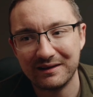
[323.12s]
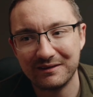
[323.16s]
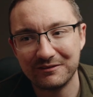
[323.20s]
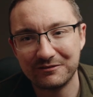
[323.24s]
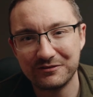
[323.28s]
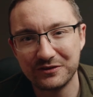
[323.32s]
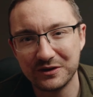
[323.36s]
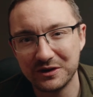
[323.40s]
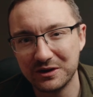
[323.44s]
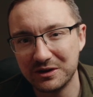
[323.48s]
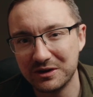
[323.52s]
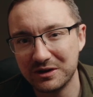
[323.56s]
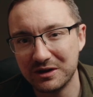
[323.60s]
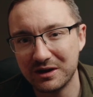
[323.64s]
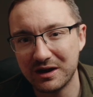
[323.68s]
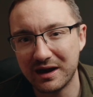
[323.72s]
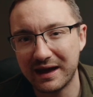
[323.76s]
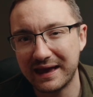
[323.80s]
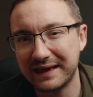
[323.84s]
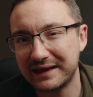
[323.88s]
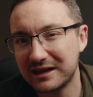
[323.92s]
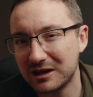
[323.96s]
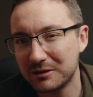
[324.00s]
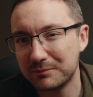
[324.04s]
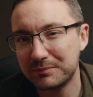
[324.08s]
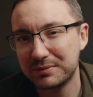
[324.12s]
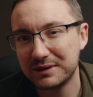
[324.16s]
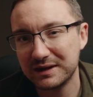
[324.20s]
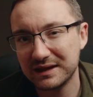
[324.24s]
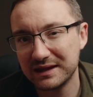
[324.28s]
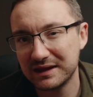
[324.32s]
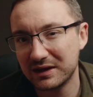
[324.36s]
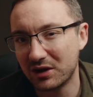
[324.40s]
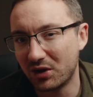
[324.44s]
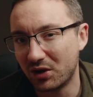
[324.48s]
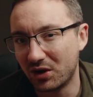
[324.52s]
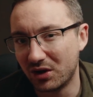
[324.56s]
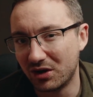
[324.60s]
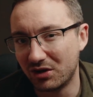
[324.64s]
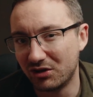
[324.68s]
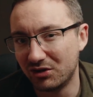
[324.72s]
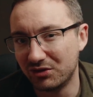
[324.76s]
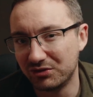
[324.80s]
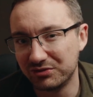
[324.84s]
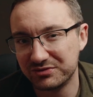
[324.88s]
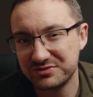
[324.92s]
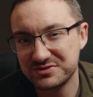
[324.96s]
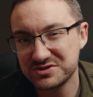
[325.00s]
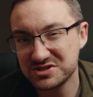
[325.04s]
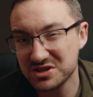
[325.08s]
for a company
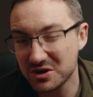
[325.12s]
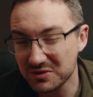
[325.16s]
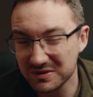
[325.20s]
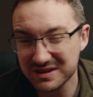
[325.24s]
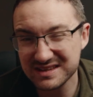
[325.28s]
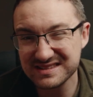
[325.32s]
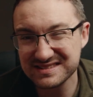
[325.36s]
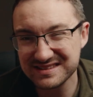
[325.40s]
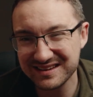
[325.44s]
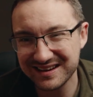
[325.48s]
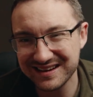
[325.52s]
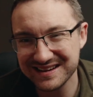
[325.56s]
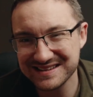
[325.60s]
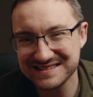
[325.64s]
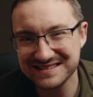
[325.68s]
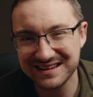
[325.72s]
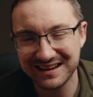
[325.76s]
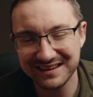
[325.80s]
of Sony size,